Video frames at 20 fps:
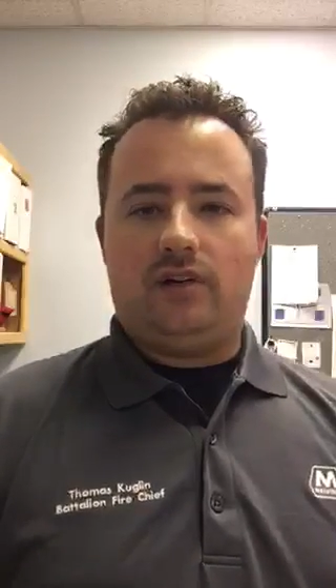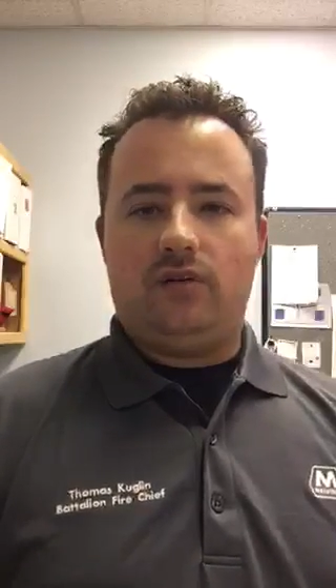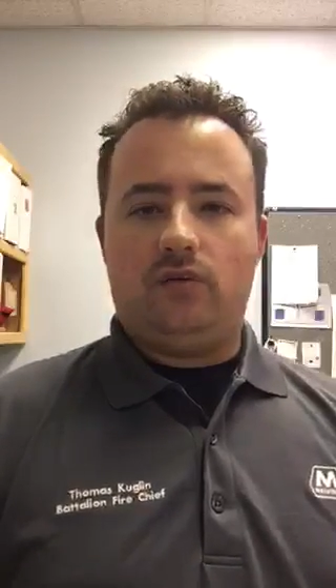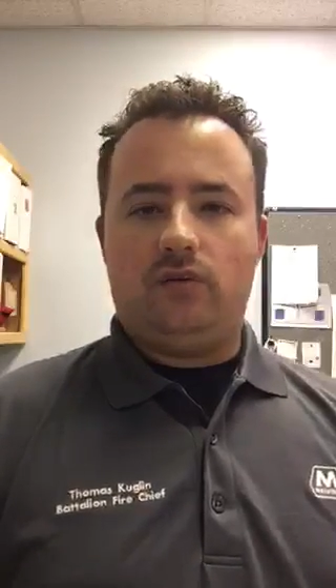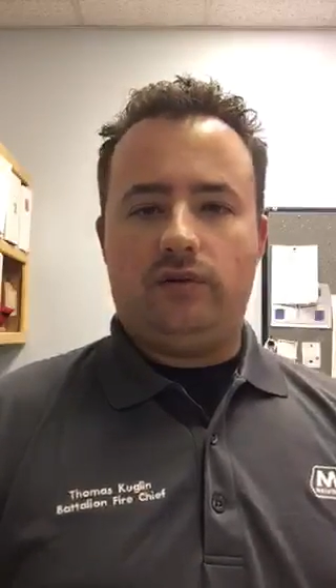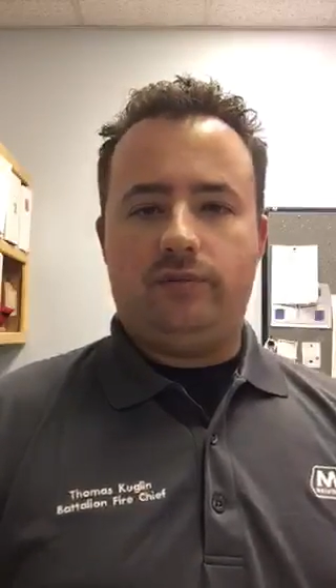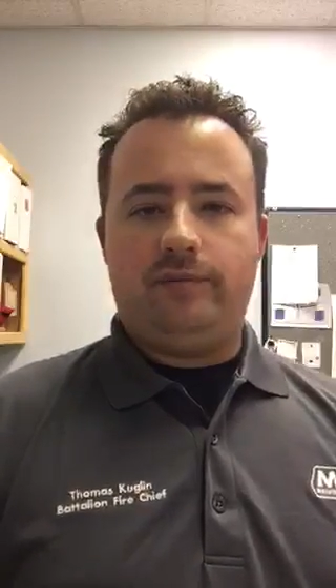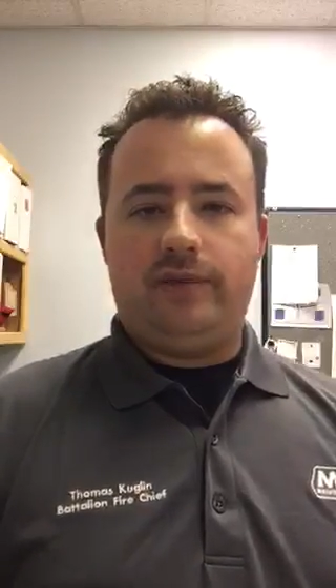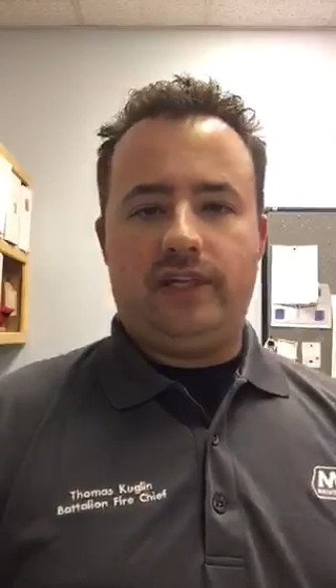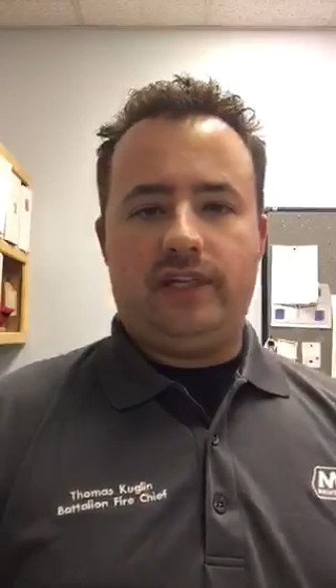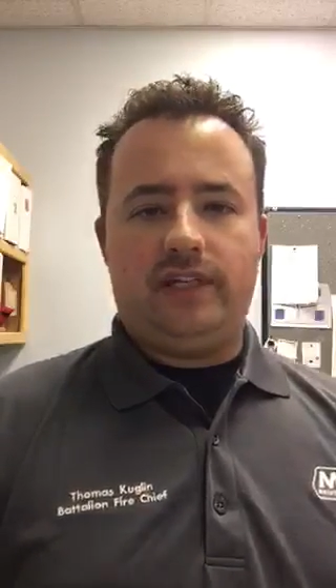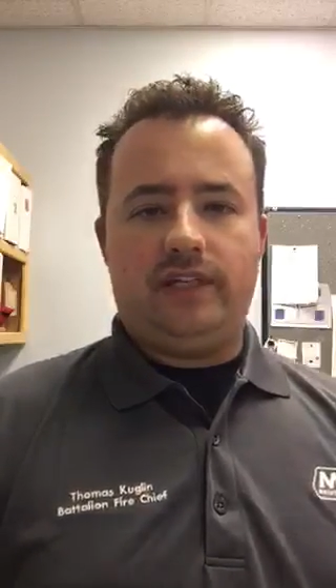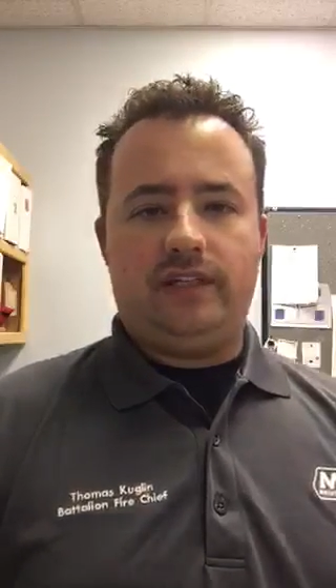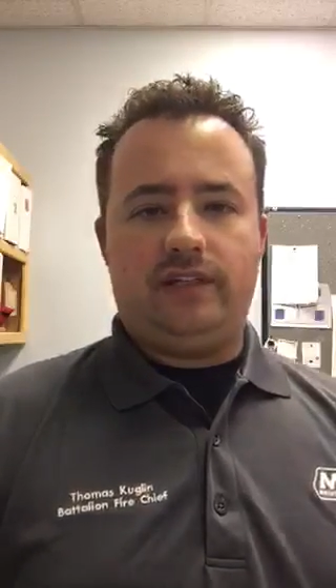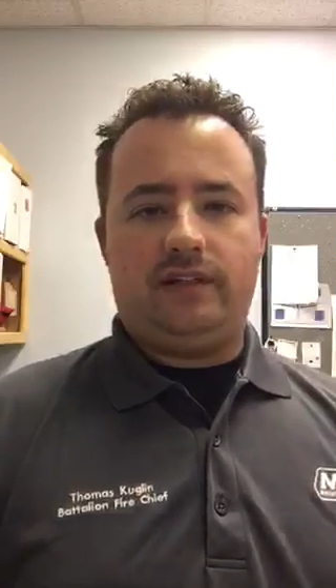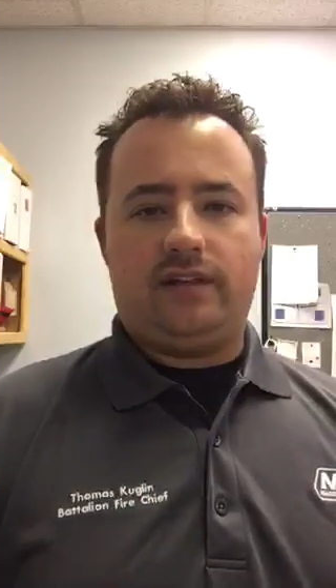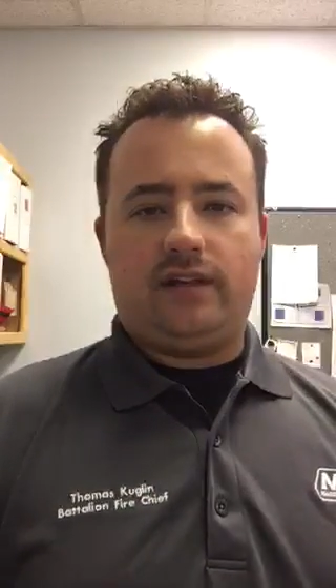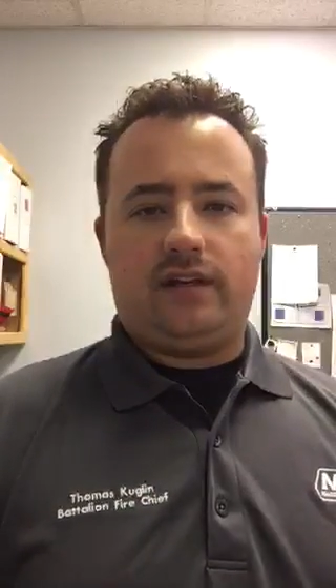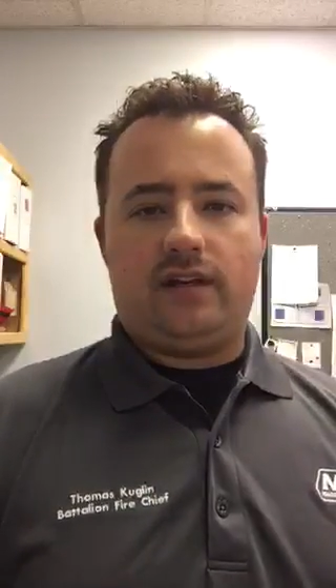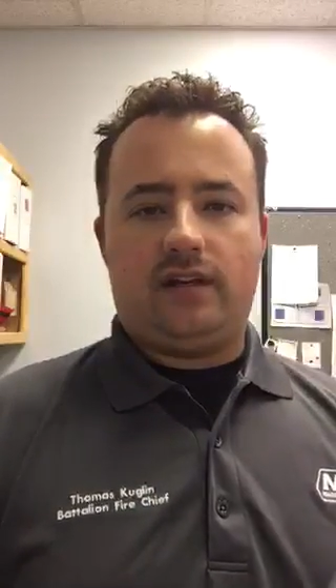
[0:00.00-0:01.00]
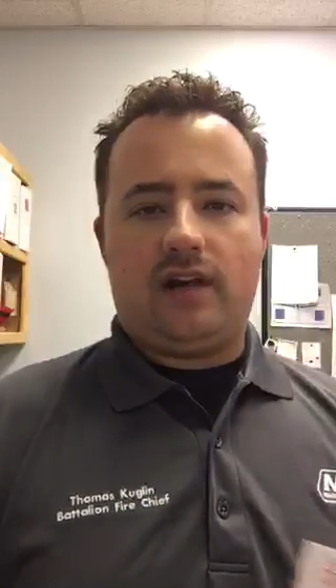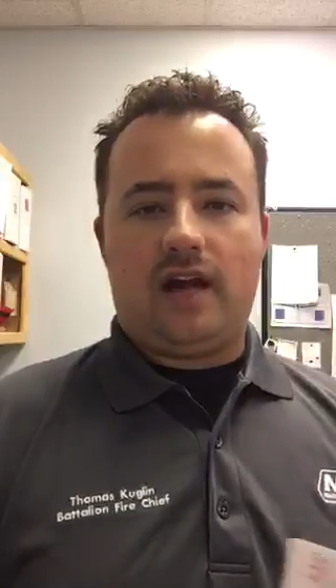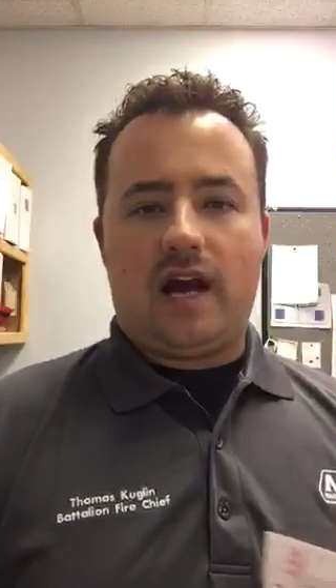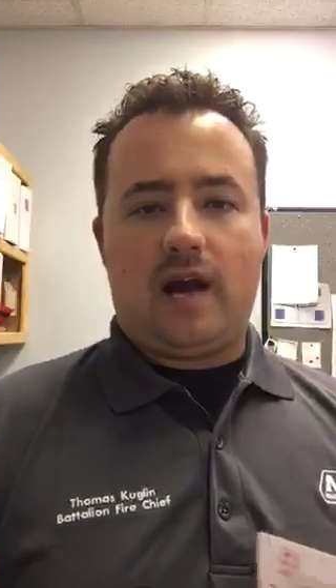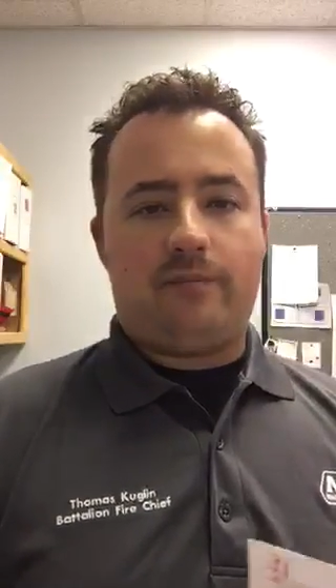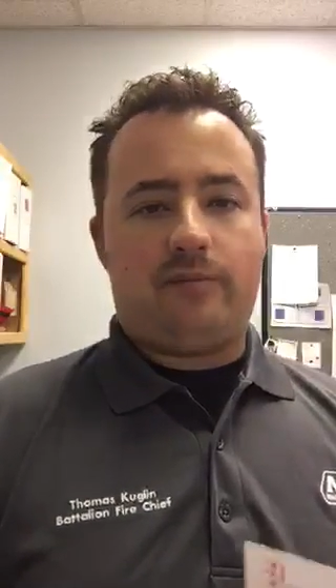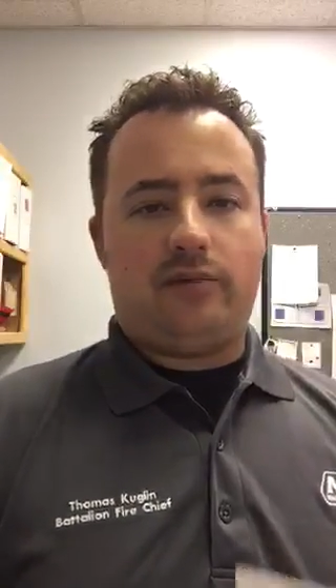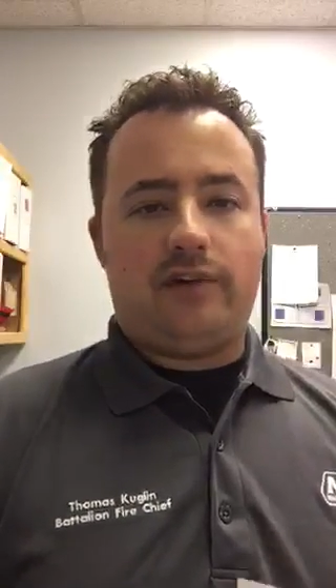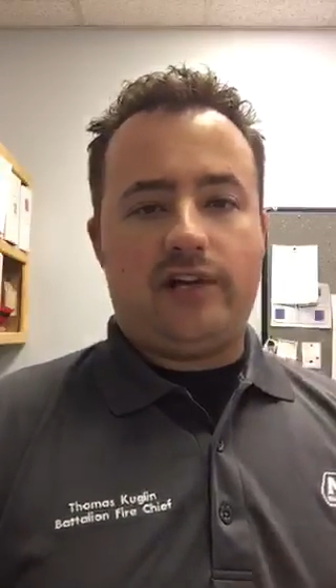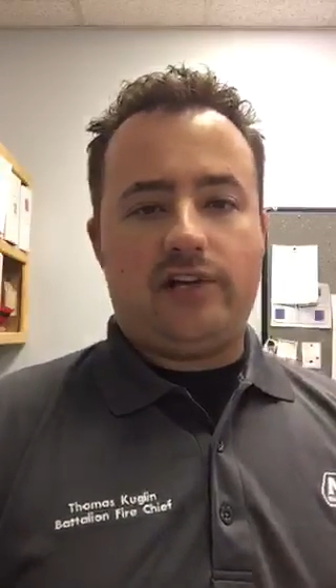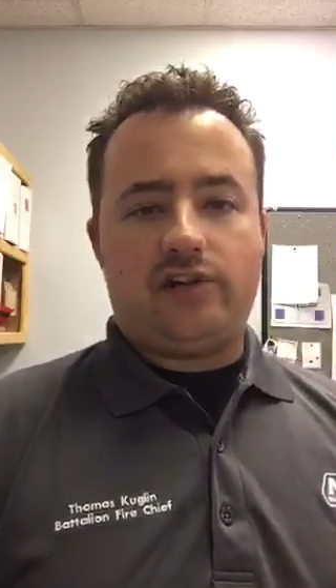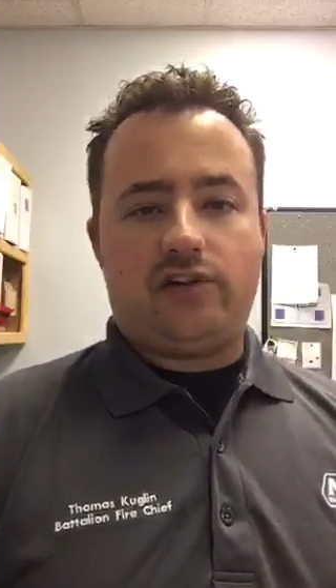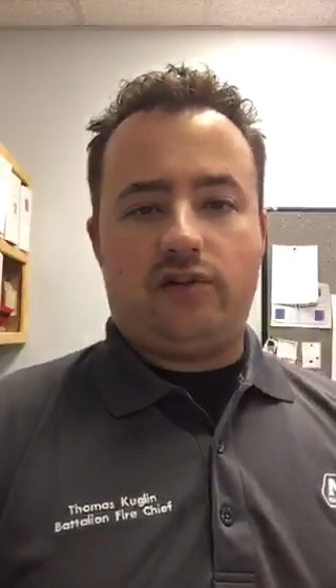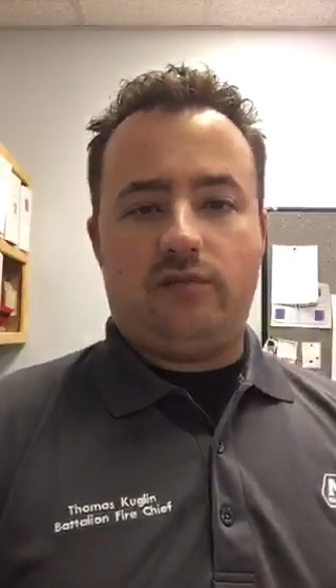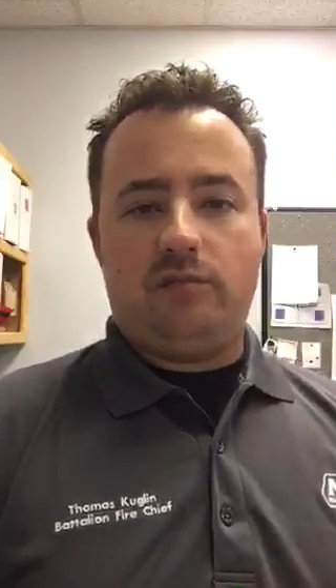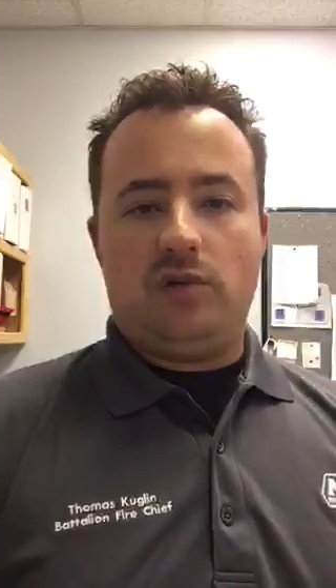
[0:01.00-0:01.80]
would be operational